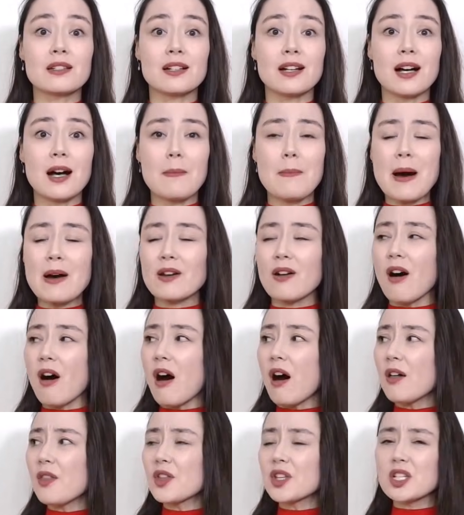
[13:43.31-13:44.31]
about
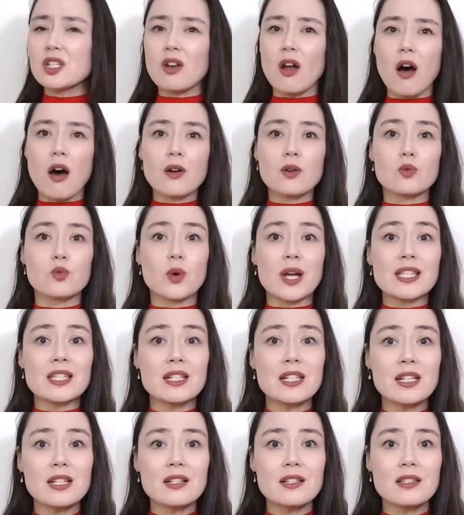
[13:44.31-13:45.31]
all the
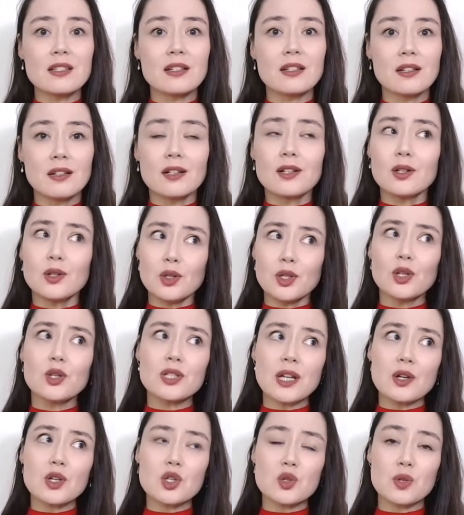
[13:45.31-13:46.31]
non-residents who use
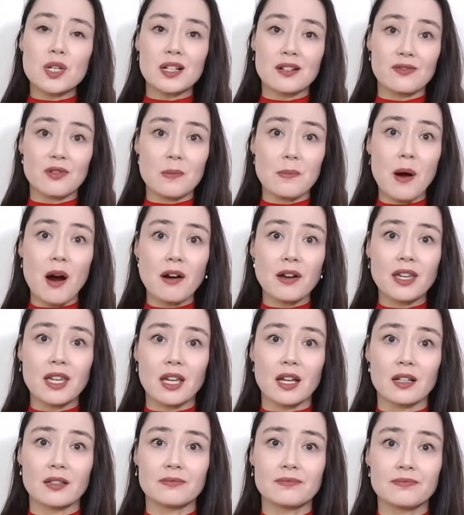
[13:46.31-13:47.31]
our street for
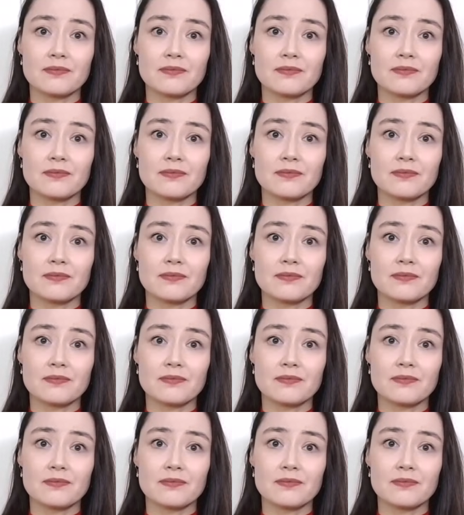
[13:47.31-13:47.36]
parking.